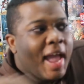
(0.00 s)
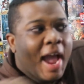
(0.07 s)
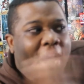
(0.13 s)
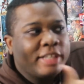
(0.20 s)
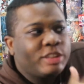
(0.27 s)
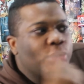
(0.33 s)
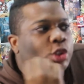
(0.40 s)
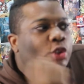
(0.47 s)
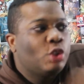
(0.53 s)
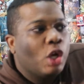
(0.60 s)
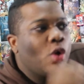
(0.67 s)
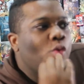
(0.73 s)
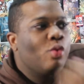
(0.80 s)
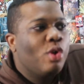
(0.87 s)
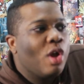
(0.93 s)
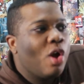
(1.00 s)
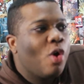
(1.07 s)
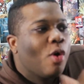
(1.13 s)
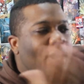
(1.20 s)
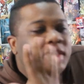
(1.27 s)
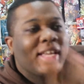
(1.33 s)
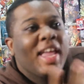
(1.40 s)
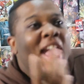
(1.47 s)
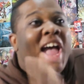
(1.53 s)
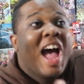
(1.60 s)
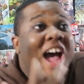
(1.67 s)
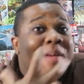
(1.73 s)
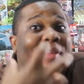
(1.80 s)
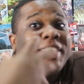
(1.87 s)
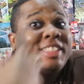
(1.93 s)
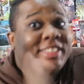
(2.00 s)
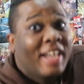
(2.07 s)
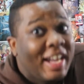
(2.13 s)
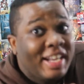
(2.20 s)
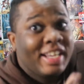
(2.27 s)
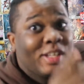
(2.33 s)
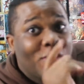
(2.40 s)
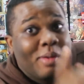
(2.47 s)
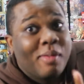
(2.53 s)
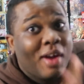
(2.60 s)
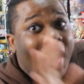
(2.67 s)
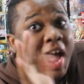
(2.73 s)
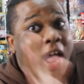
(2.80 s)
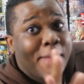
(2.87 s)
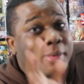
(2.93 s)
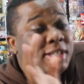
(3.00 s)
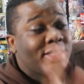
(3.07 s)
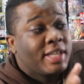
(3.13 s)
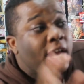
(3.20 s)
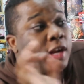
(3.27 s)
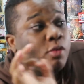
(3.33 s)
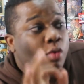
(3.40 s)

I just don't know, cause like I'm excited. Don't get me wrong, I'm excited.